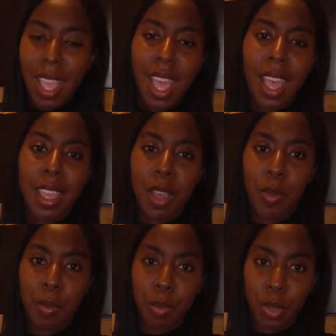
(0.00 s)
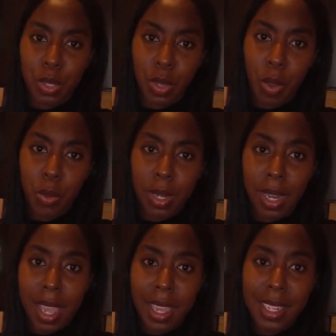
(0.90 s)
I am going to
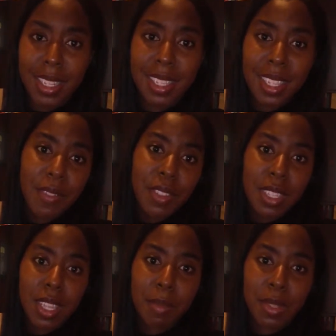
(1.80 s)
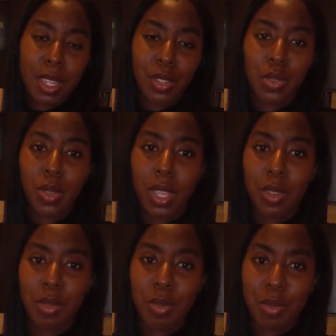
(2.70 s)
outline 7 steps that you can
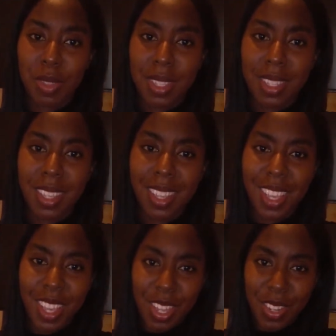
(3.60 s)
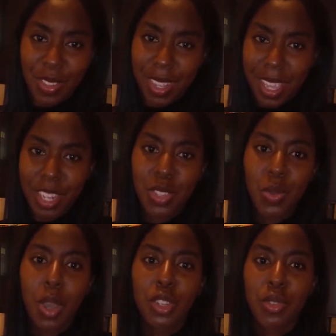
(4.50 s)
use to get you
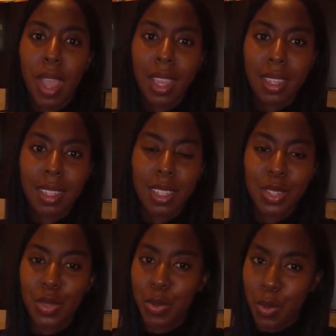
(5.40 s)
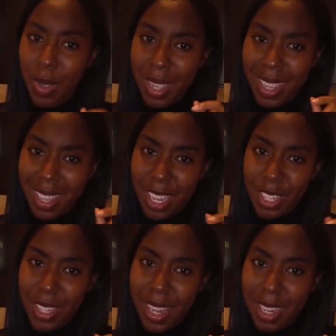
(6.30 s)
on track to
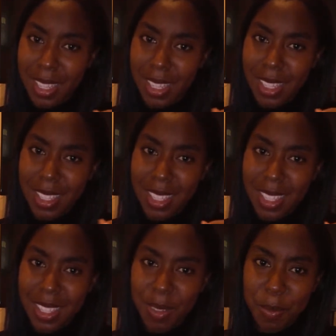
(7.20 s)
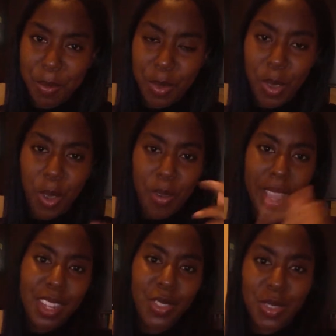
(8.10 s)
getting that keys.
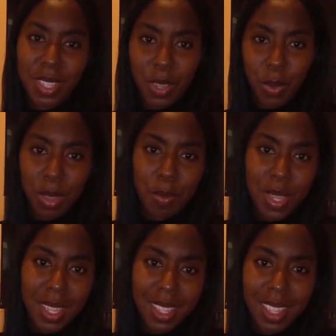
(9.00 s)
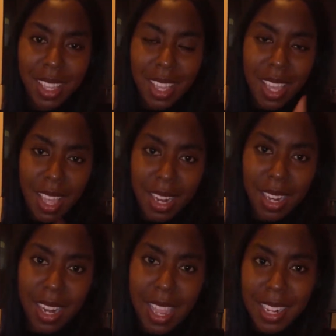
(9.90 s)
Alright, so stick with me
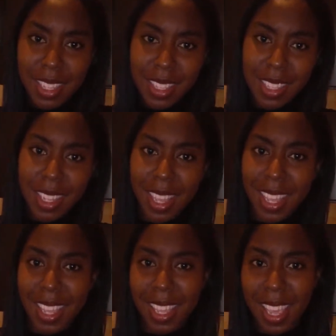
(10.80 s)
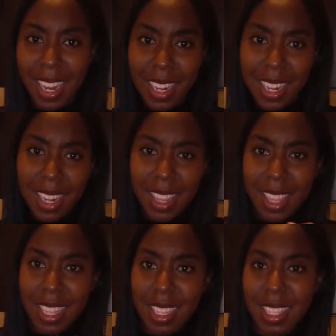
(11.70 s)
and let's get
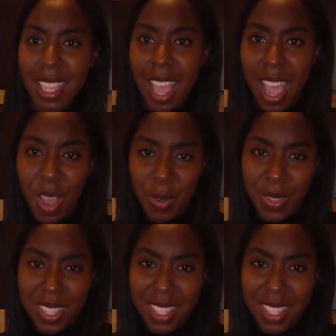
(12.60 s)
this house.